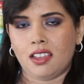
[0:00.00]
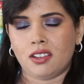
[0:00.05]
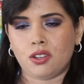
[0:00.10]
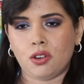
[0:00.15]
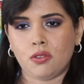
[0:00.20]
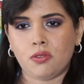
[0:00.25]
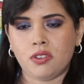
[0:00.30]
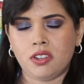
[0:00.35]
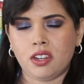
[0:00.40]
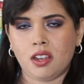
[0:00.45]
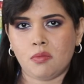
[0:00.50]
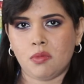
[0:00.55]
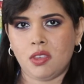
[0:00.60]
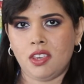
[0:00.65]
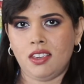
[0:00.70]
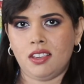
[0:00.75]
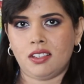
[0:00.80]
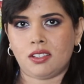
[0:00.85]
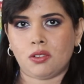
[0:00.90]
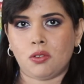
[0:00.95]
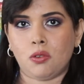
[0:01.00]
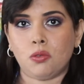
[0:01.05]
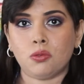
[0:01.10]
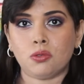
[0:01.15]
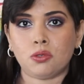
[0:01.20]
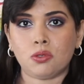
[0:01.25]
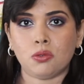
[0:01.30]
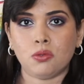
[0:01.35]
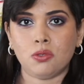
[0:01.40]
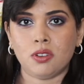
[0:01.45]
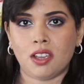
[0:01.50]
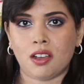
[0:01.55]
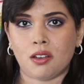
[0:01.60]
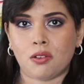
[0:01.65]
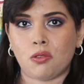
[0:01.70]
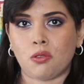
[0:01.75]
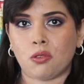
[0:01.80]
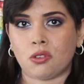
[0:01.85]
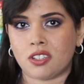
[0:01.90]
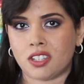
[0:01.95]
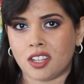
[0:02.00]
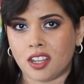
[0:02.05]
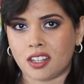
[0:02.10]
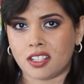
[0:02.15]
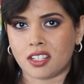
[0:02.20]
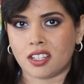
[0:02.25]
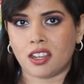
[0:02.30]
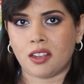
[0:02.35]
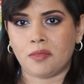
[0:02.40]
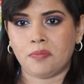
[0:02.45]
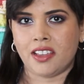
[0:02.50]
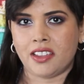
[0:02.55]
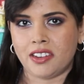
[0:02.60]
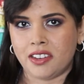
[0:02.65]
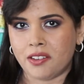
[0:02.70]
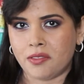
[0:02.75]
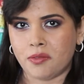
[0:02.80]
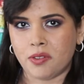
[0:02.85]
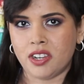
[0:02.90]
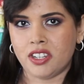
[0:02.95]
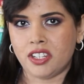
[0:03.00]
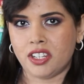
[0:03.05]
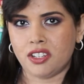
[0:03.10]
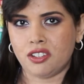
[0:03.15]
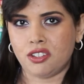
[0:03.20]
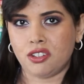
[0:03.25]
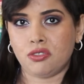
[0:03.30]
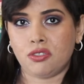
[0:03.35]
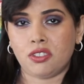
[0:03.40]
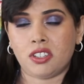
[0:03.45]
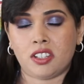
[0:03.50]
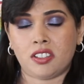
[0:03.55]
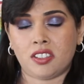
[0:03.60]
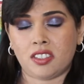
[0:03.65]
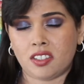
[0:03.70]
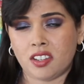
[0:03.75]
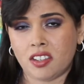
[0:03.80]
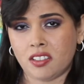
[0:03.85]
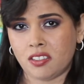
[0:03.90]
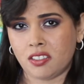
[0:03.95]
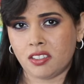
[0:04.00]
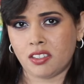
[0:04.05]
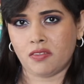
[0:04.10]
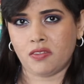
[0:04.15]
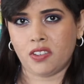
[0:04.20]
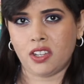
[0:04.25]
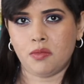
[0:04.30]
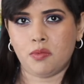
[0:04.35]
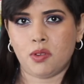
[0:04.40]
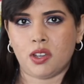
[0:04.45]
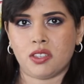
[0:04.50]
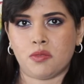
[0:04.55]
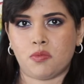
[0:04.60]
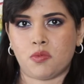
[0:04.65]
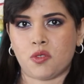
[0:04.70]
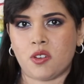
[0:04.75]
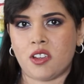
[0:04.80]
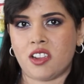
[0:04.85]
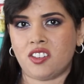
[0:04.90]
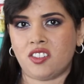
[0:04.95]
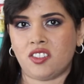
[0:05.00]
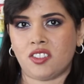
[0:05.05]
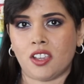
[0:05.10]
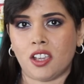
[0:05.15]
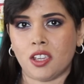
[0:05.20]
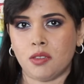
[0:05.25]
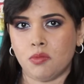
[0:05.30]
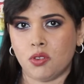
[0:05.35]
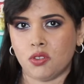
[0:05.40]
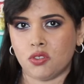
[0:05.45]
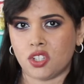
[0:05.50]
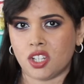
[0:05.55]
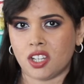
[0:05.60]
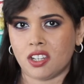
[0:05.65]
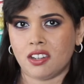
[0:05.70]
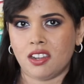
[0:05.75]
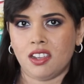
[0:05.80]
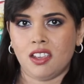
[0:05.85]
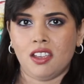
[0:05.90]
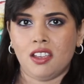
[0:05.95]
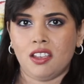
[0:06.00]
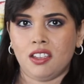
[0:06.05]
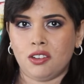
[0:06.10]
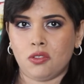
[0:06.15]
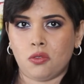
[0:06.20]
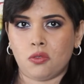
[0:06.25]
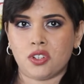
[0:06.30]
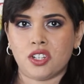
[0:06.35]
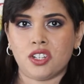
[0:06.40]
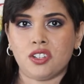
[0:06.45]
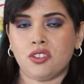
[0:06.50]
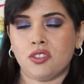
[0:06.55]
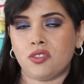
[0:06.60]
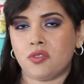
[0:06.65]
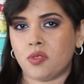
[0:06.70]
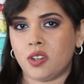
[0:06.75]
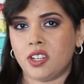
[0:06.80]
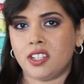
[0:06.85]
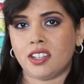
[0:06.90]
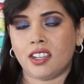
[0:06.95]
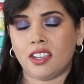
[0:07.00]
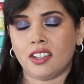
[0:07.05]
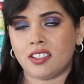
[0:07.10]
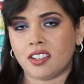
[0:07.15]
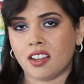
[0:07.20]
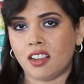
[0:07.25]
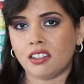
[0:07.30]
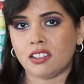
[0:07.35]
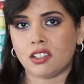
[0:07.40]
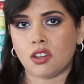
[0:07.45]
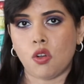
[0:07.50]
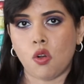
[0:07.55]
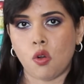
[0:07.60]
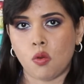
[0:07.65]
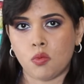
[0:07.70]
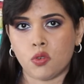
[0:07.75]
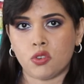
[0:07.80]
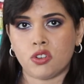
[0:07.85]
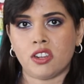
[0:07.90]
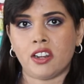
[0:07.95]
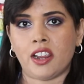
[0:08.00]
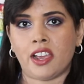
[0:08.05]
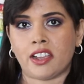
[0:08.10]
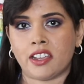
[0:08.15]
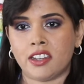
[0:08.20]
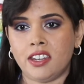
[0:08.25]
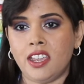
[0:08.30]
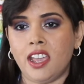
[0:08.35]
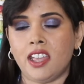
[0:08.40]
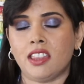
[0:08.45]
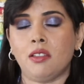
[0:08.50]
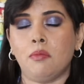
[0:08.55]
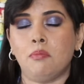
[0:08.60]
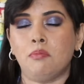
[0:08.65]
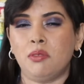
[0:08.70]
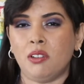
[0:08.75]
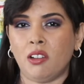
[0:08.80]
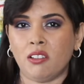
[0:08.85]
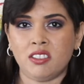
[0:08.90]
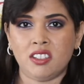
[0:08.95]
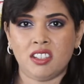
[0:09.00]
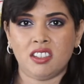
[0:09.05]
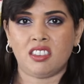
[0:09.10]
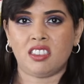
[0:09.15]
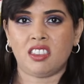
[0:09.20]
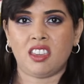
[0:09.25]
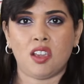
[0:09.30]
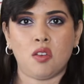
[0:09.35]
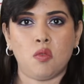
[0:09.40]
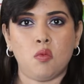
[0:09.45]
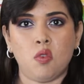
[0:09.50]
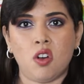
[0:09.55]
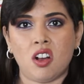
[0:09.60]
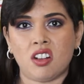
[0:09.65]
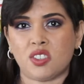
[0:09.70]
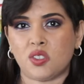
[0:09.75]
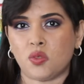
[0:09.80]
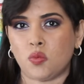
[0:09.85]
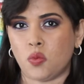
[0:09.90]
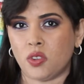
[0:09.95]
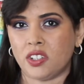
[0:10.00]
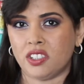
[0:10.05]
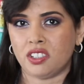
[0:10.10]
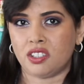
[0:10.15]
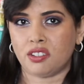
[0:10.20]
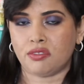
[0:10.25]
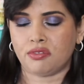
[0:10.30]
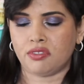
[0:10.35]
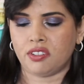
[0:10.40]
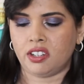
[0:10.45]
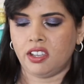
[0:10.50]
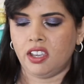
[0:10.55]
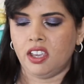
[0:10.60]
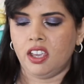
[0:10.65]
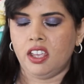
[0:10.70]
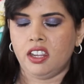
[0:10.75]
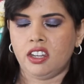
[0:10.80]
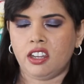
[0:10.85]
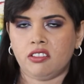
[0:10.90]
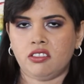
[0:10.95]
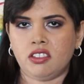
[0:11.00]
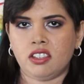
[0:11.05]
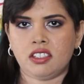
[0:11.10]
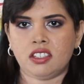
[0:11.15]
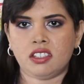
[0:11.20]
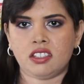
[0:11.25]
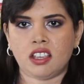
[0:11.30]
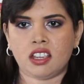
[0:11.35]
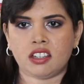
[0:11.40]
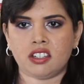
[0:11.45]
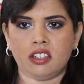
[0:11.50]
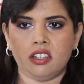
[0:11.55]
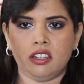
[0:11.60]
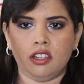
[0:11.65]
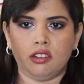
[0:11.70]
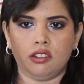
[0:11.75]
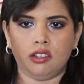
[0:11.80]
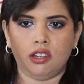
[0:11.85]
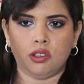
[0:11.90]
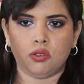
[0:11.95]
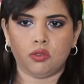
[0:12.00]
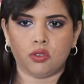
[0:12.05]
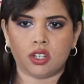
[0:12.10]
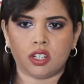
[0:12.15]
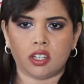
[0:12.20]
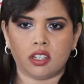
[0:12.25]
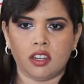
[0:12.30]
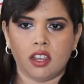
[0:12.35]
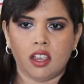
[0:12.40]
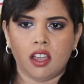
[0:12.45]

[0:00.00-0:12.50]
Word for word: Dokudami is Houttuynia Cordata, an ingredient used extensively by the brand Zymogen in order to treat adult hormonal acne, and the bloody thing works wonderfully. Now, this is actually a lotion.